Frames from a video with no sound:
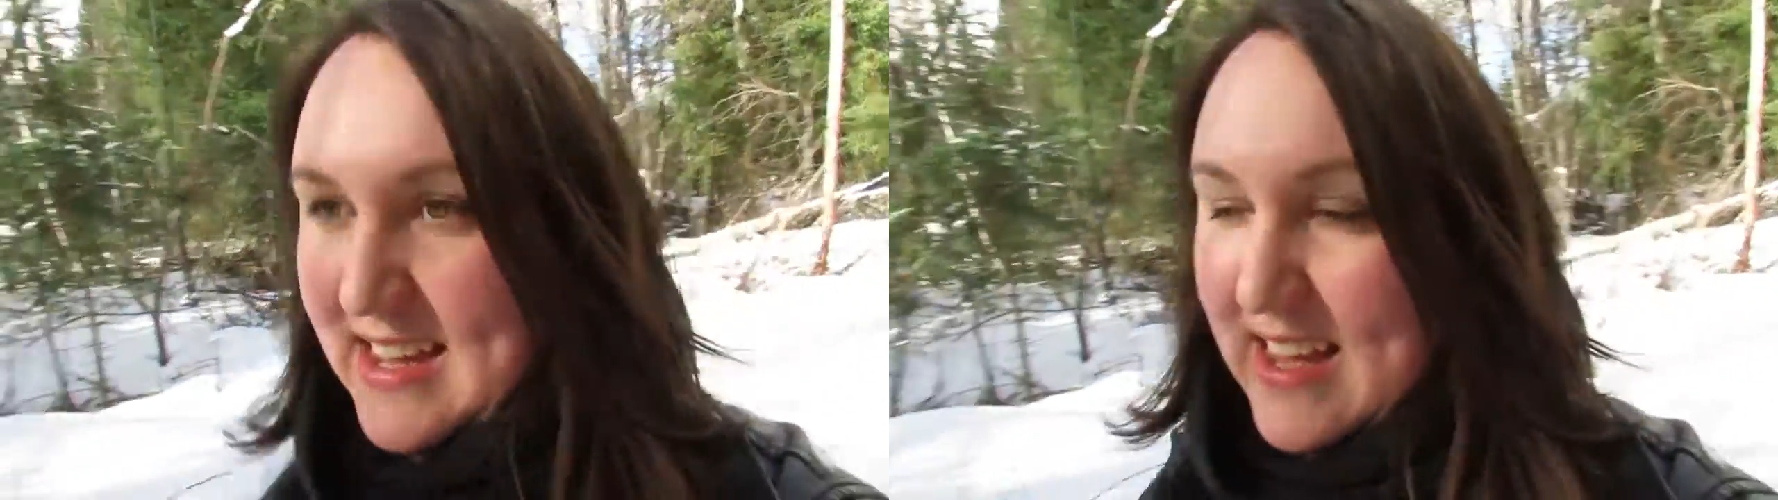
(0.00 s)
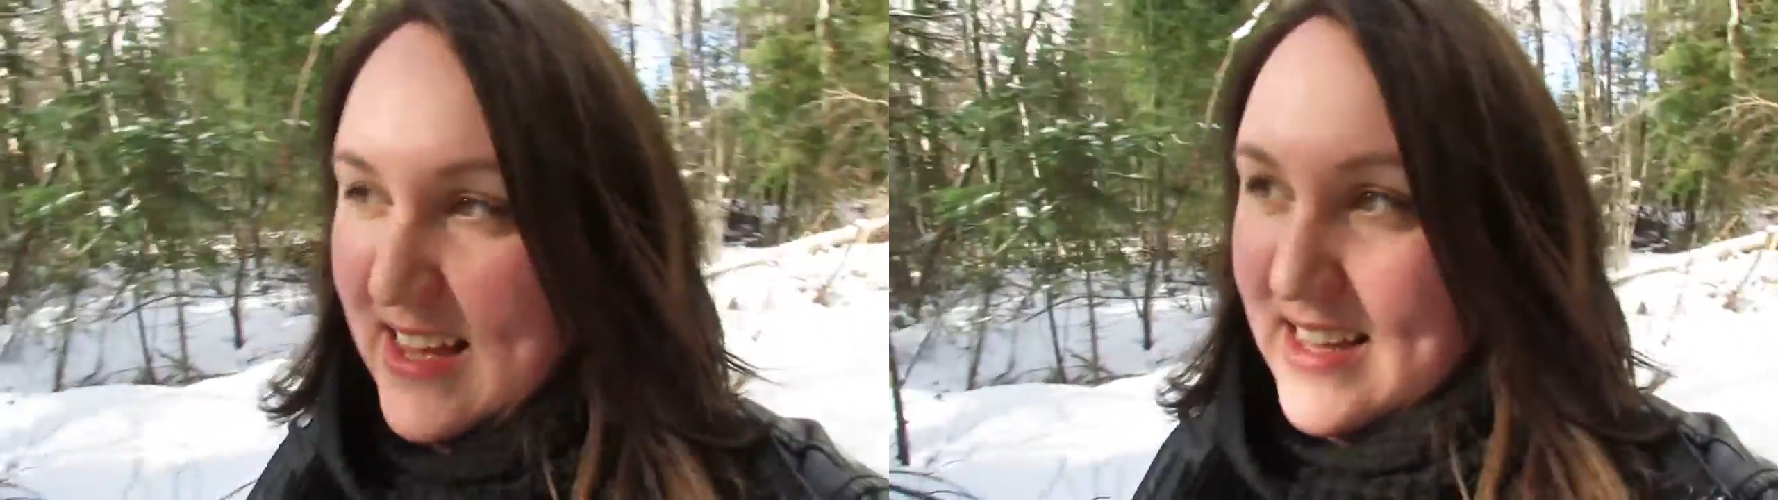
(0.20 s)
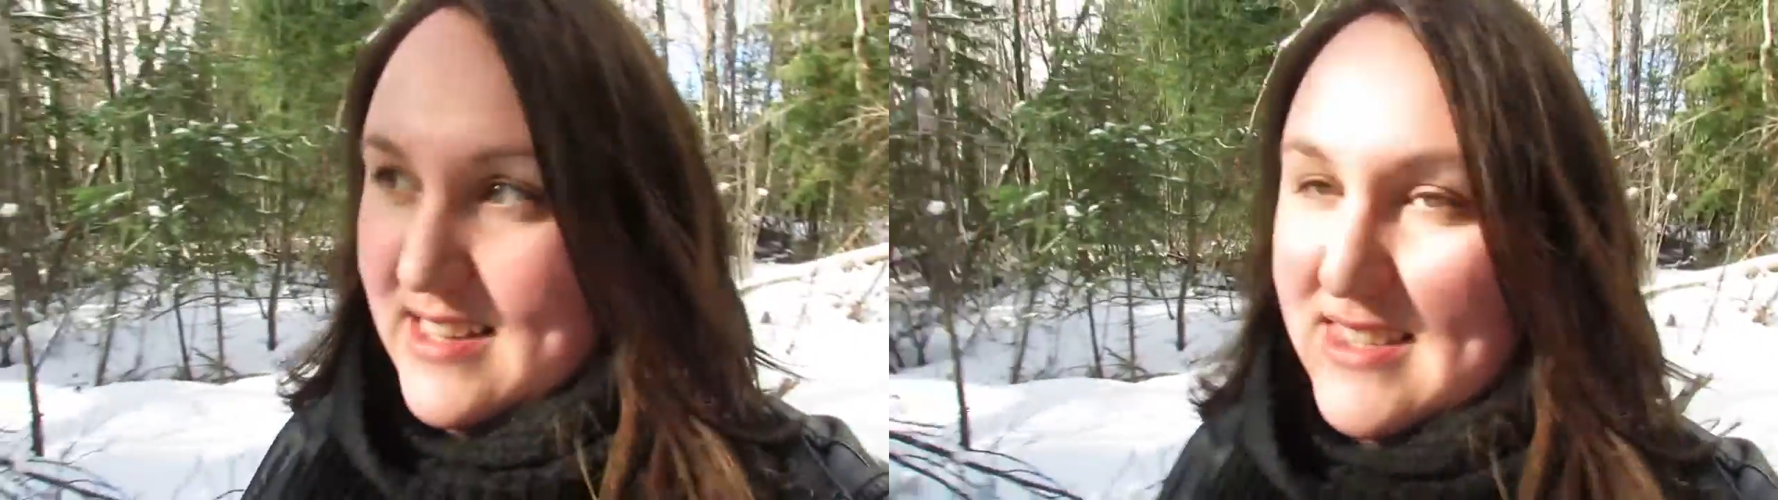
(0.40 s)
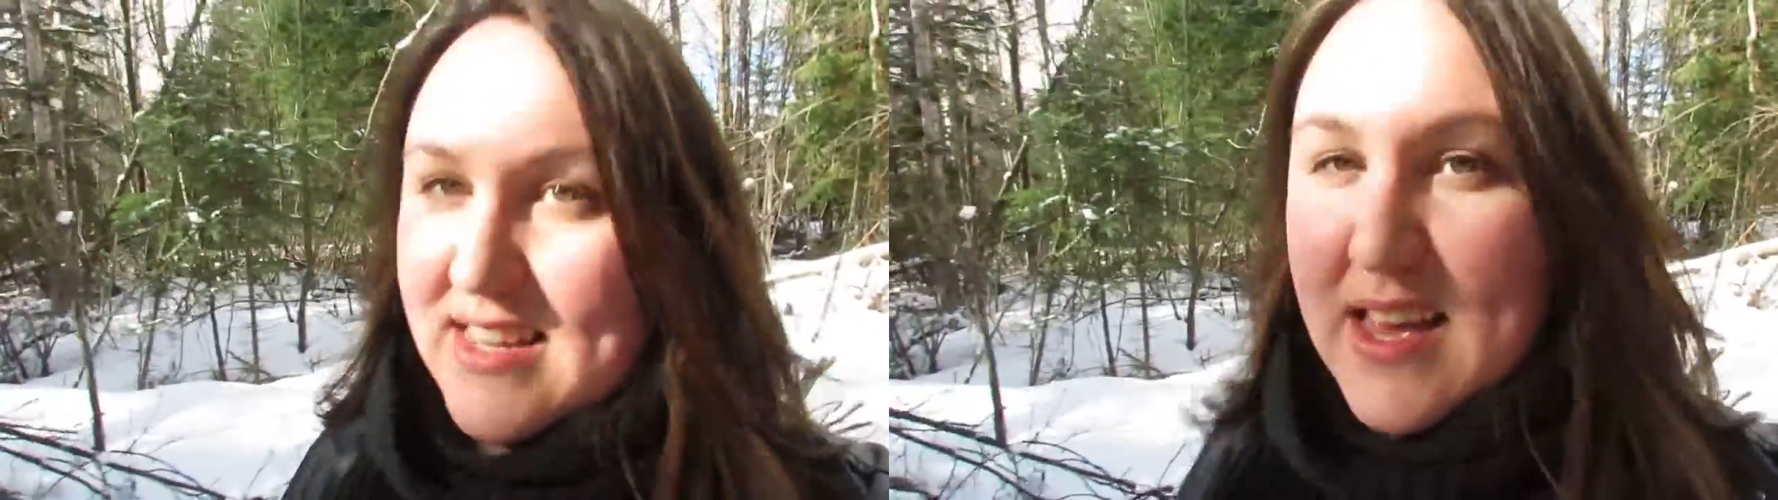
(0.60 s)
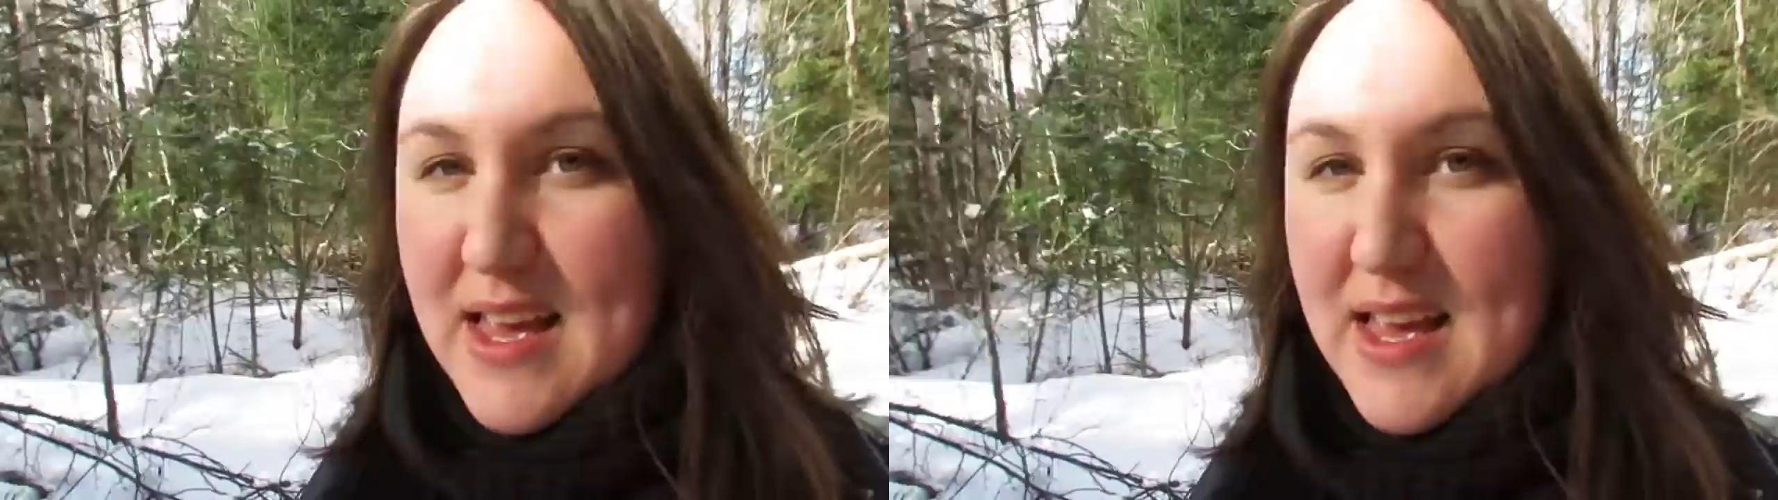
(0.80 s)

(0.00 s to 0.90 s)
is